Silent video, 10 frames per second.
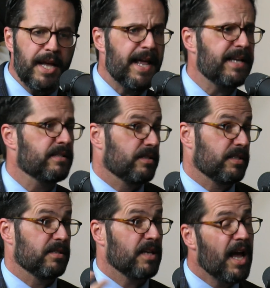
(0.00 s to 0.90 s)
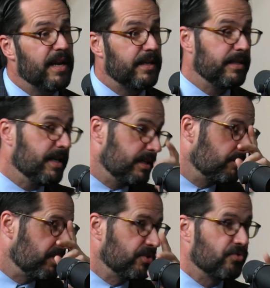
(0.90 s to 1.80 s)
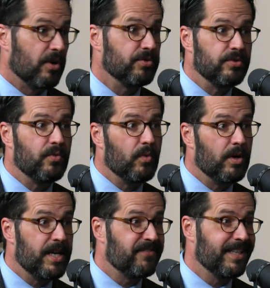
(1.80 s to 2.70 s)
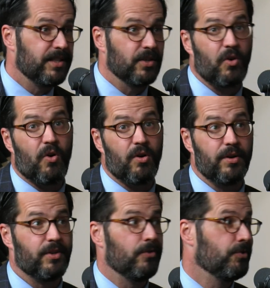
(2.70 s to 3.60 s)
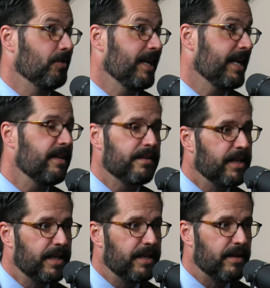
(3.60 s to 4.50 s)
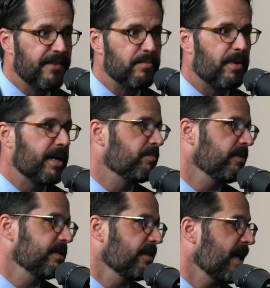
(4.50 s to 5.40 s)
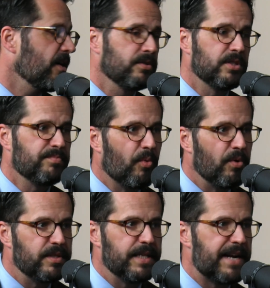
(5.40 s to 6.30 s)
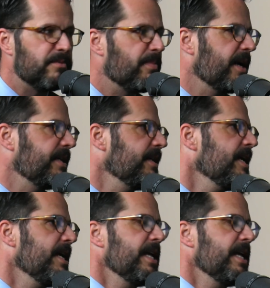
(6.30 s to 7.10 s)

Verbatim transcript: And as society has been structured to where you have to get in the car to go do anything and everybody plays a thousand sports and everybody